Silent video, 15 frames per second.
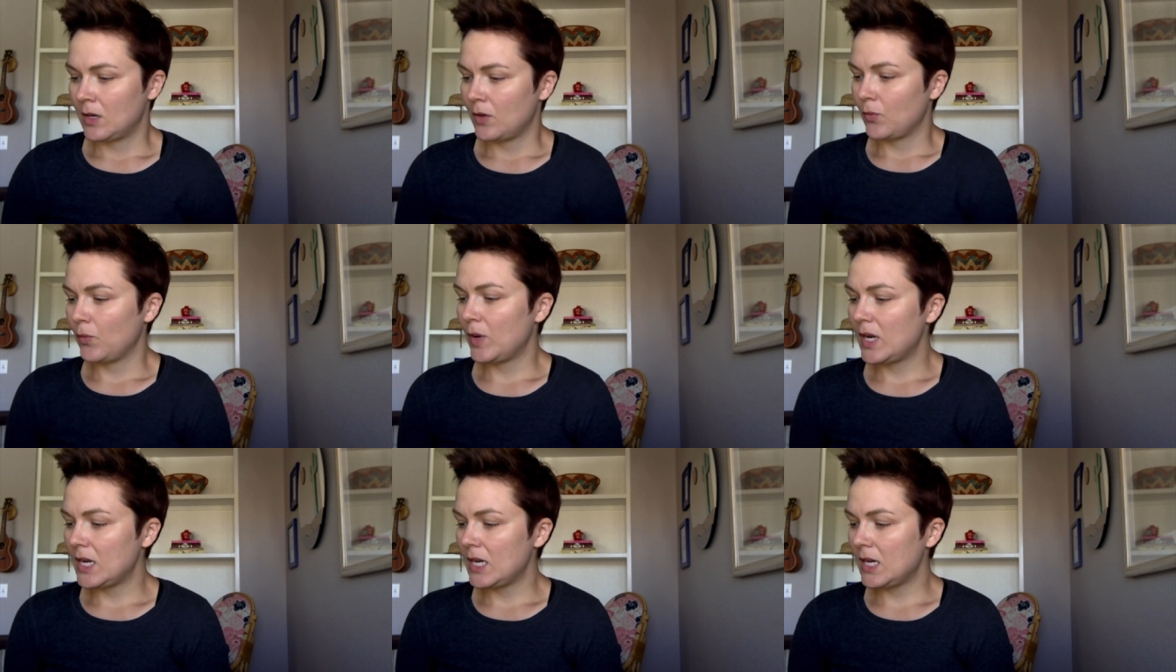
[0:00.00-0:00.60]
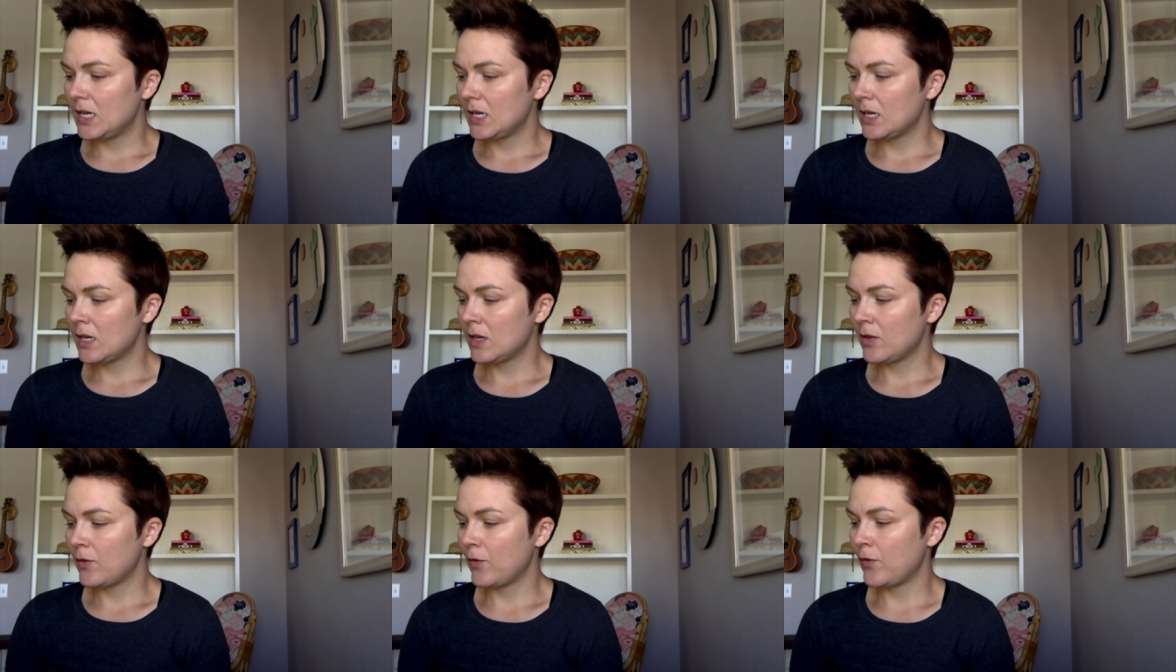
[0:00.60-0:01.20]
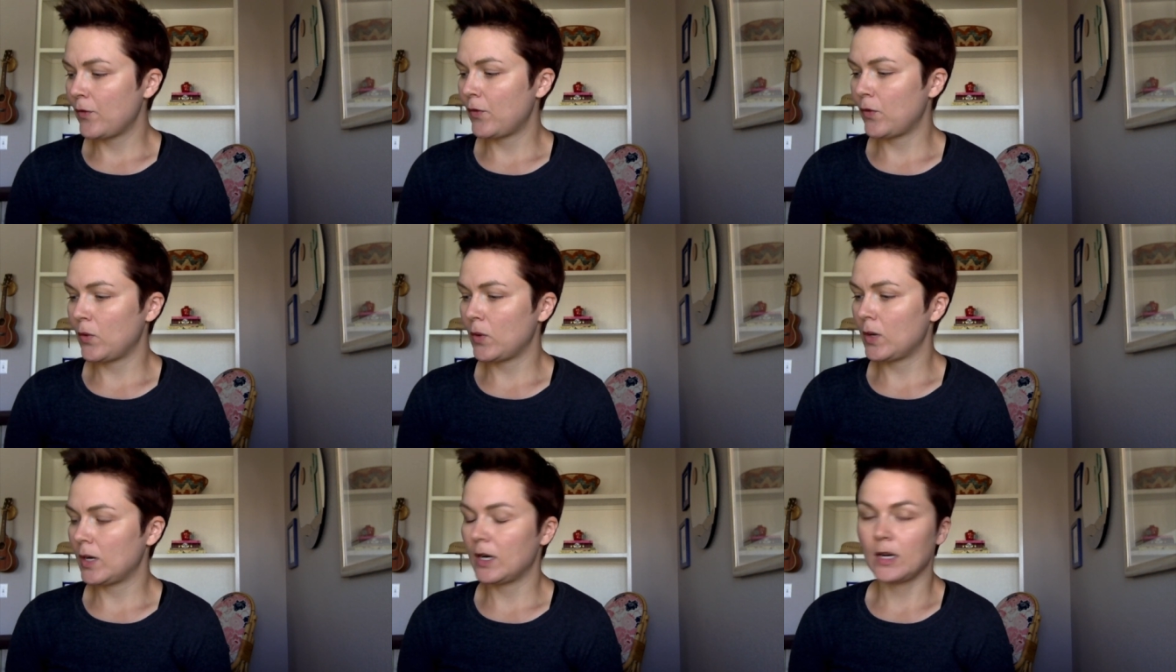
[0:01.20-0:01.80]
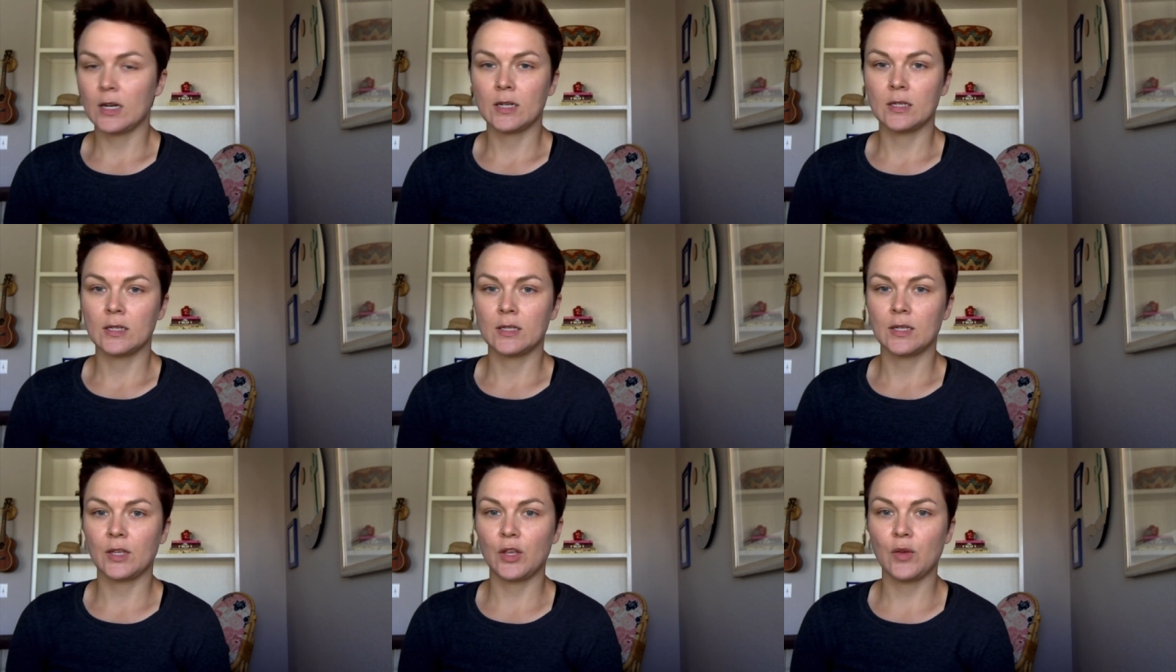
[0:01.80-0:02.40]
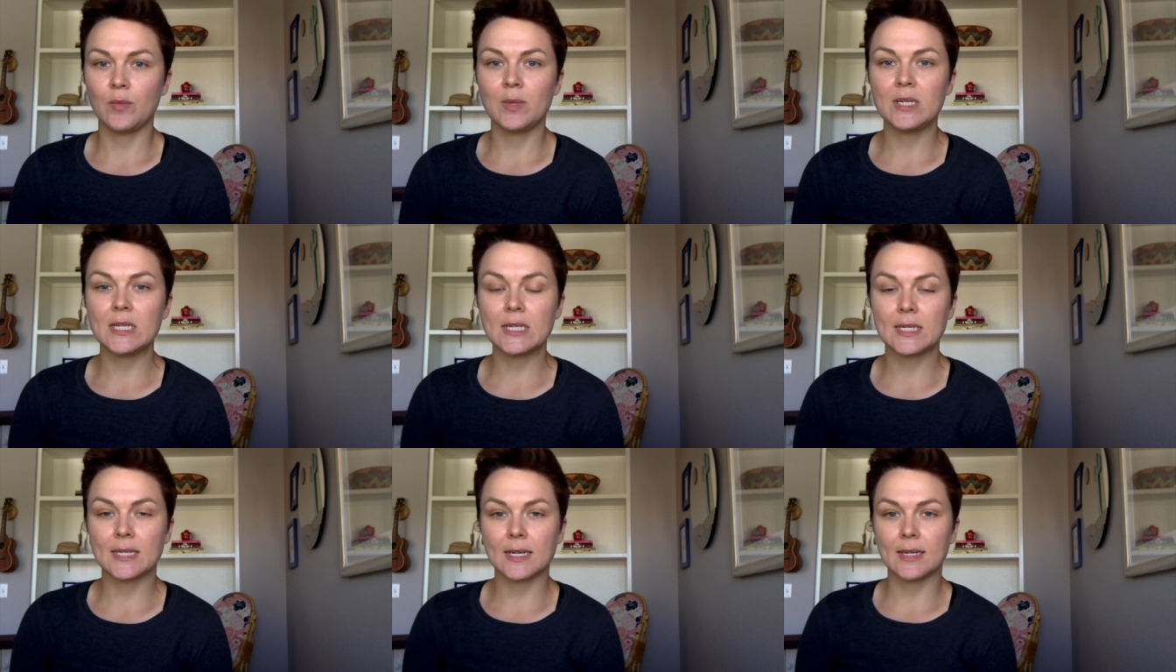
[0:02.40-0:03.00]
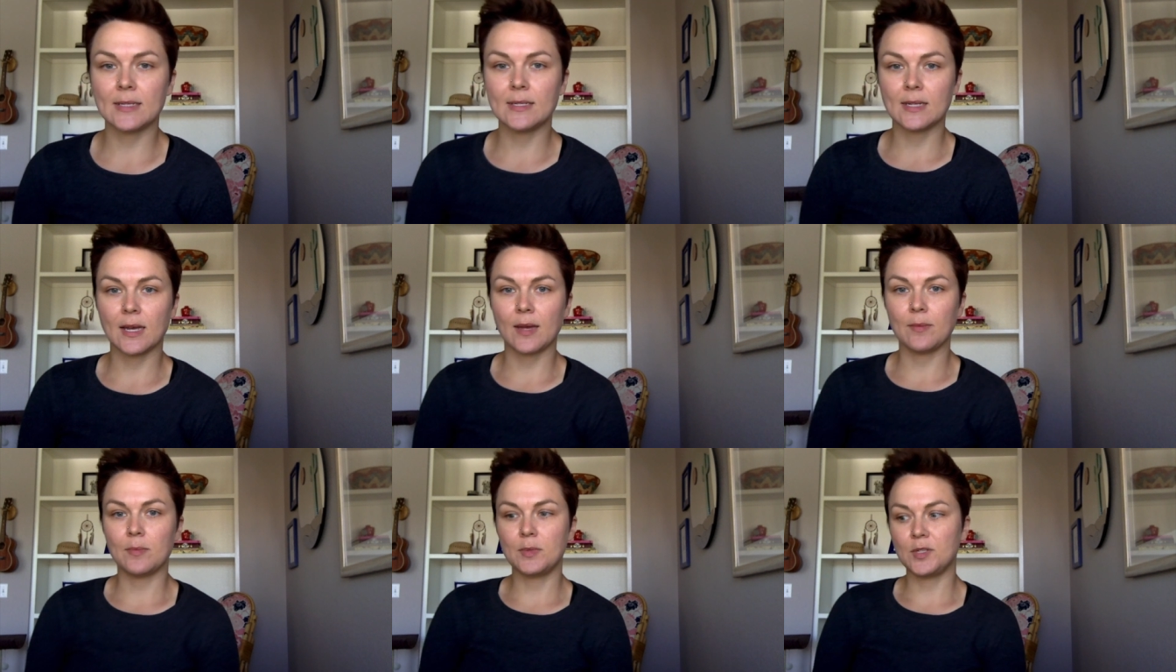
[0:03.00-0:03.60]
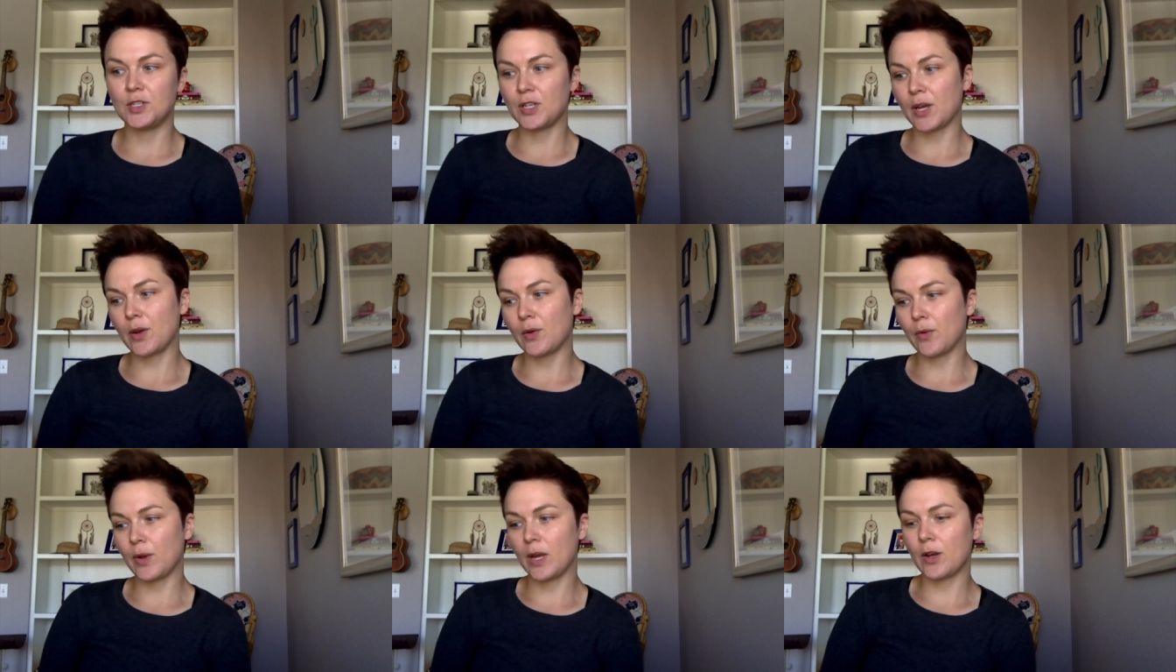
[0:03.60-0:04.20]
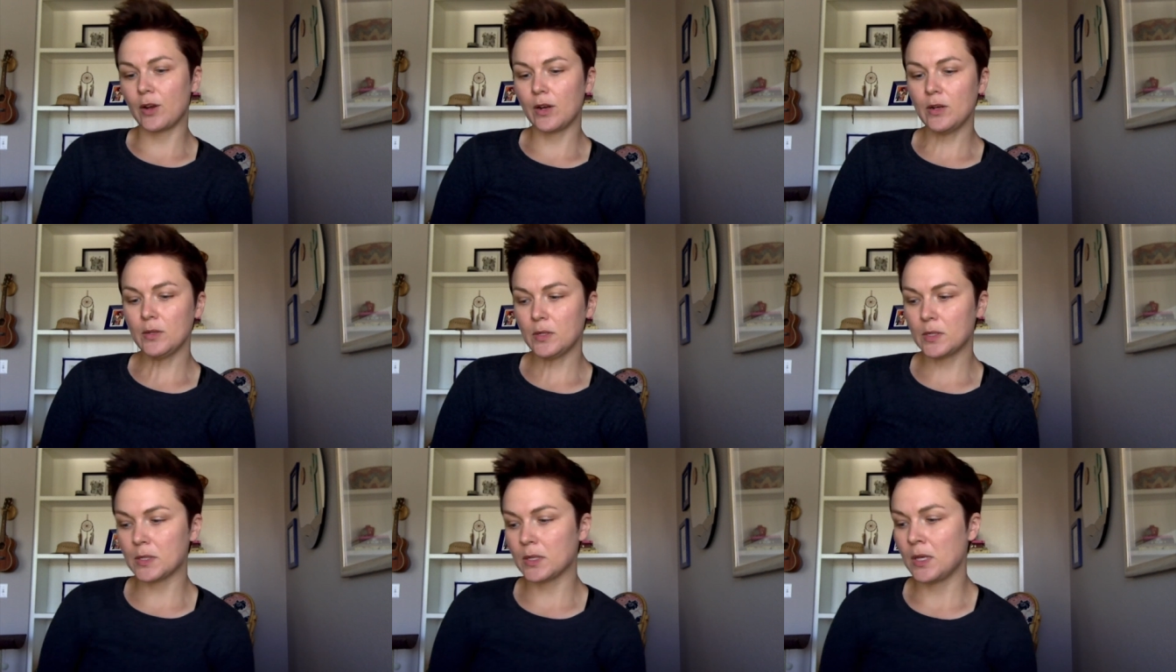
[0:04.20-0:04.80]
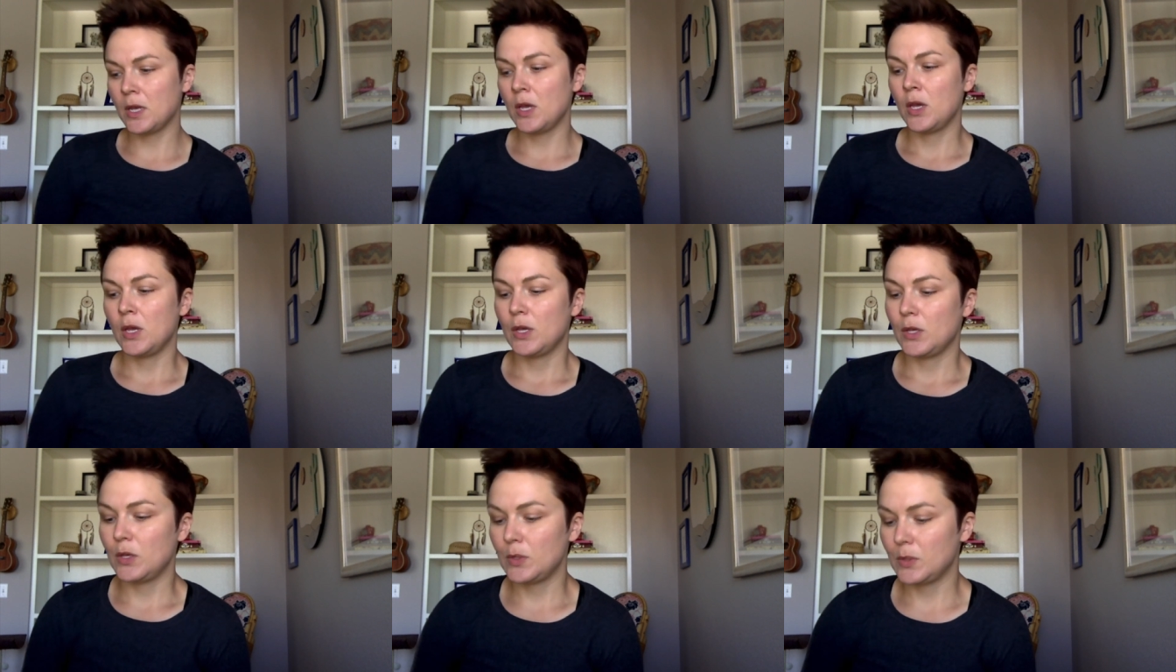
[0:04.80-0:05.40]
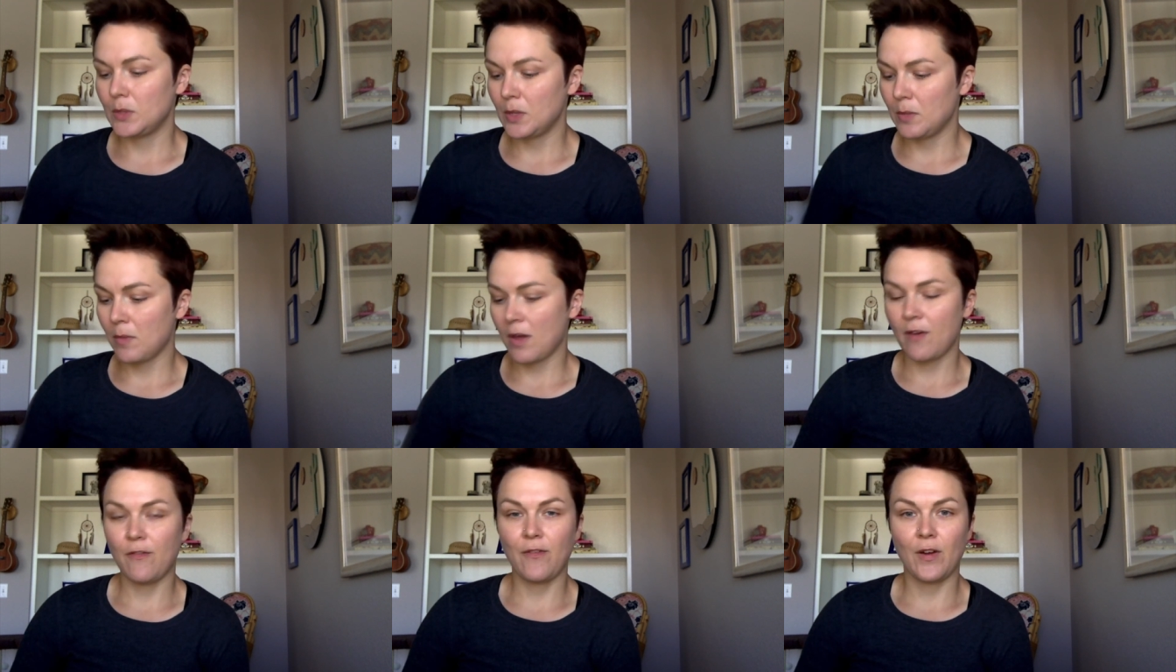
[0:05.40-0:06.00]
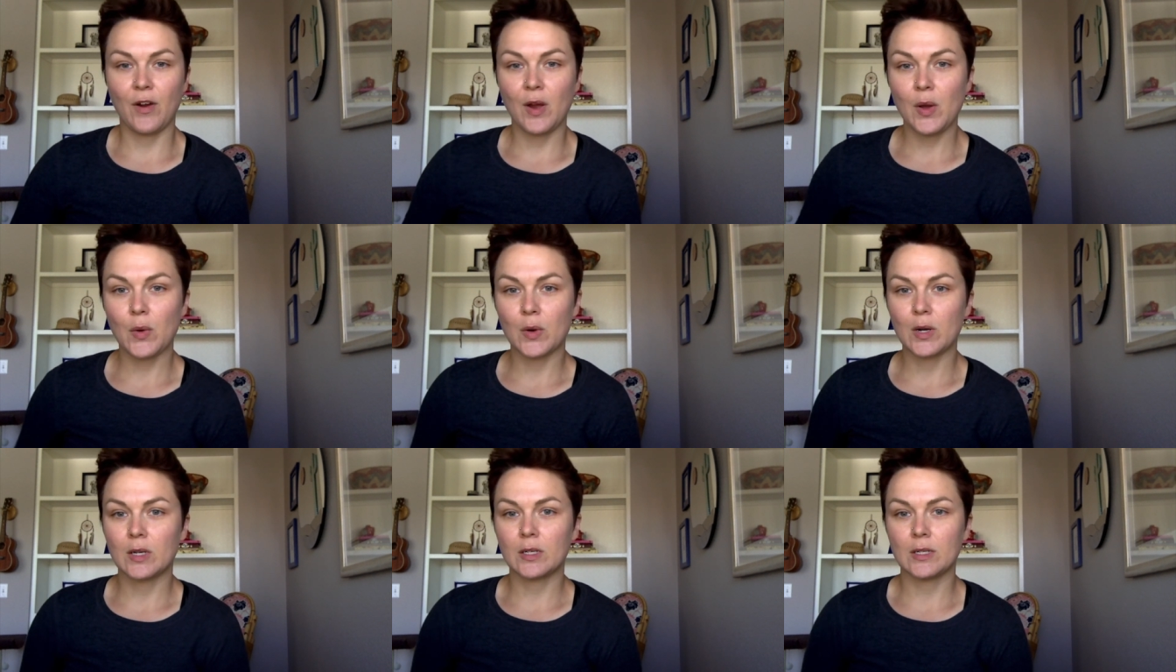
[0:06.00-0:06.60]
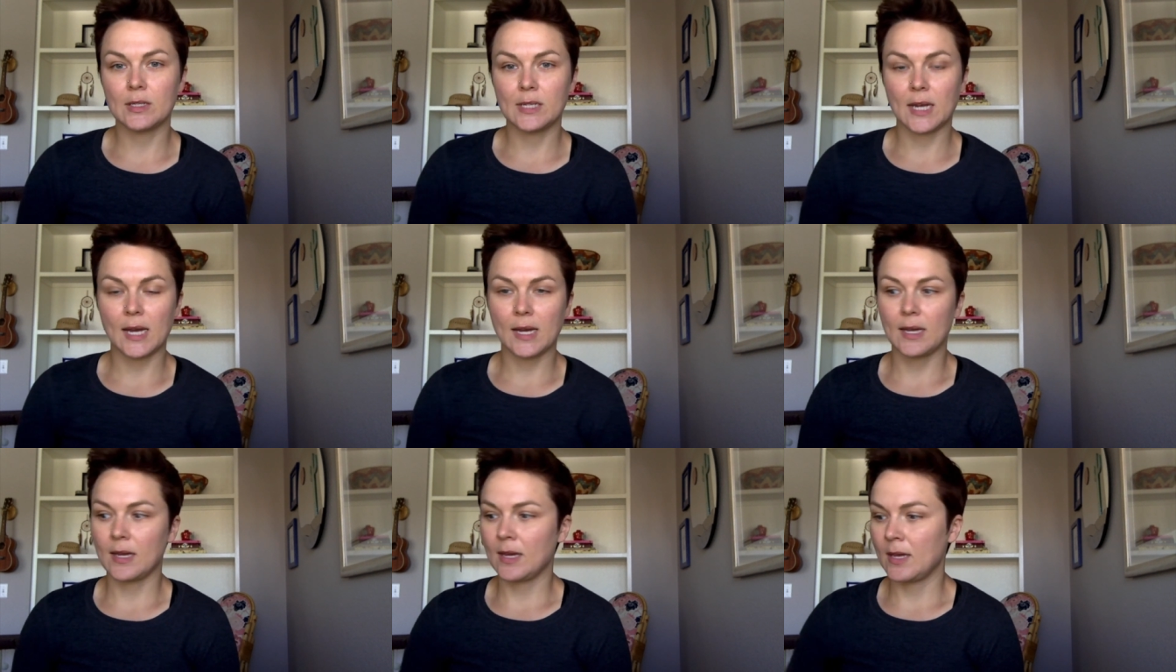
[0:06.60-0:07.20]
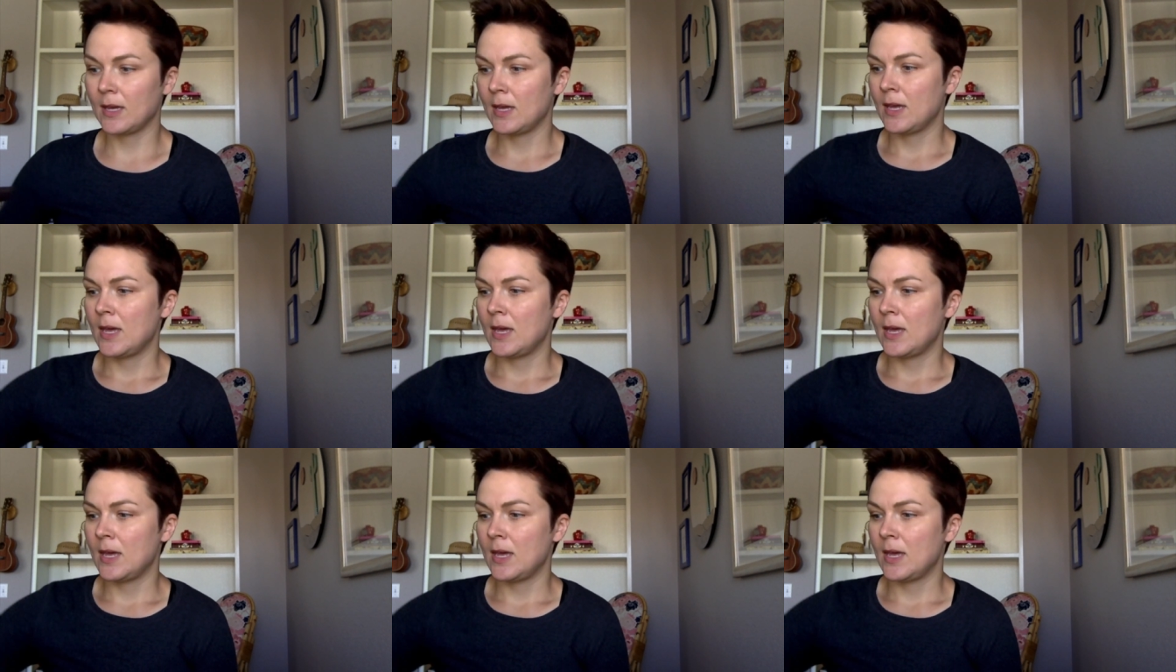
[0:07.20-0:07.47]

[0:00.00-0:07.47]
reading for human design type Generators using my Fairy Oracle deck